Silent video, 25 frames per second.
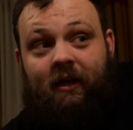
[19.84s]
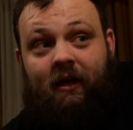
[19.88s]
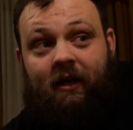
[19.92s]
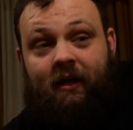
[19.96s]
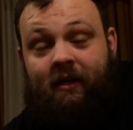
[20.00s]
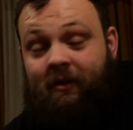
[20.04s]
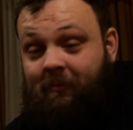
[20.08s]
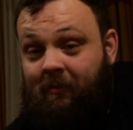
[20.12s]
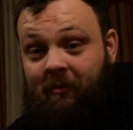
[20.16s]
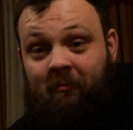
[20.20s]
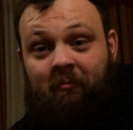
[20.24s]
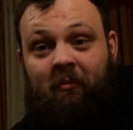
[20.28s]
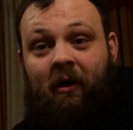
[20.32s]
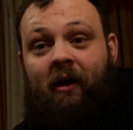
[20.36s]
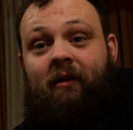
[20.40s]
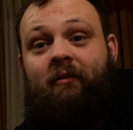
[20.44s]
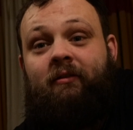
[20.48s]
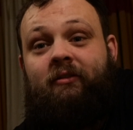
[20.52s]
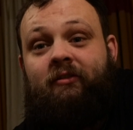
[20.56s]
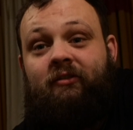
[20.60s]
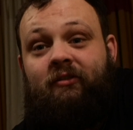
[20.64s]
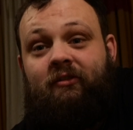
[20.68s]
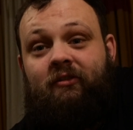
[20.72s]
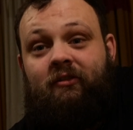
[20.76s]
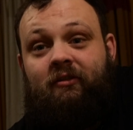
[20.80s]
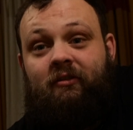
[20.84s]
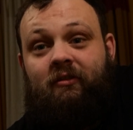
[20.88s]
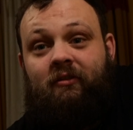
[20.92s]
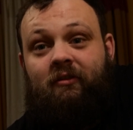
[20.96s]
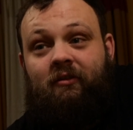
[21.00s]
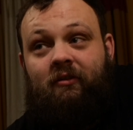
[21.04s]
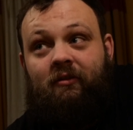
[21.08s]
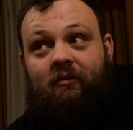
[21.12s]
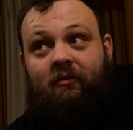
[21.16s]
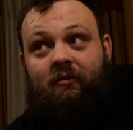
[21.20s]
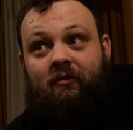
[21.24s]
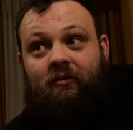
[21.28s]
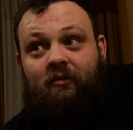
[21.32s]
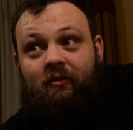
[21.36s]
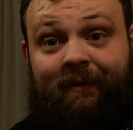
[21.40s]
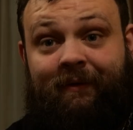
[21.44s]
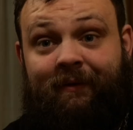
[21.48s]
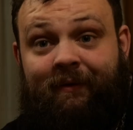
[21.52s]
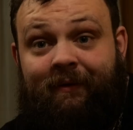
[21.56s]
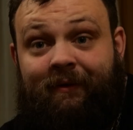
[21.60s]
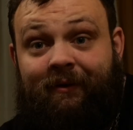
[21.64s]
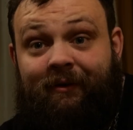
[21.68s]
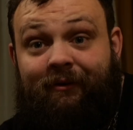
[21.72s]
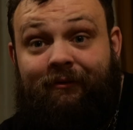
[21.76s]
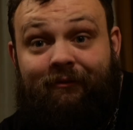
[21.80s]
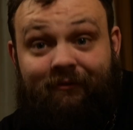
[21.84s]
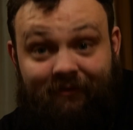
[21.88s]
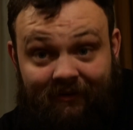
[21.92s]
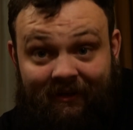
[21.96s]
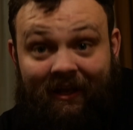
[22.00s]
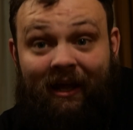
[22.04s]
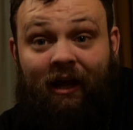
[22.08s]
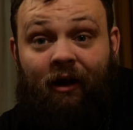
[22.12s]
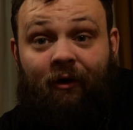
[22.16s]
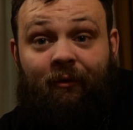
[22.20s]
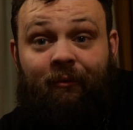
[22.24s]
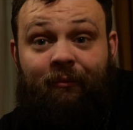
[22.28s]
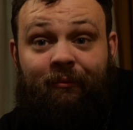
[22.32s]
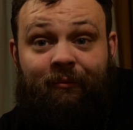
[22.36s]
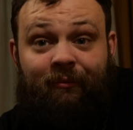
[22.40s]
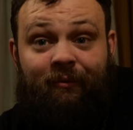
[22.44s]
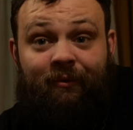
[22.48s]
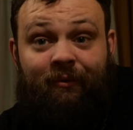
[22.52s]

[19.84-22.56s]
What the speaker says: and I'm in Paris. For now,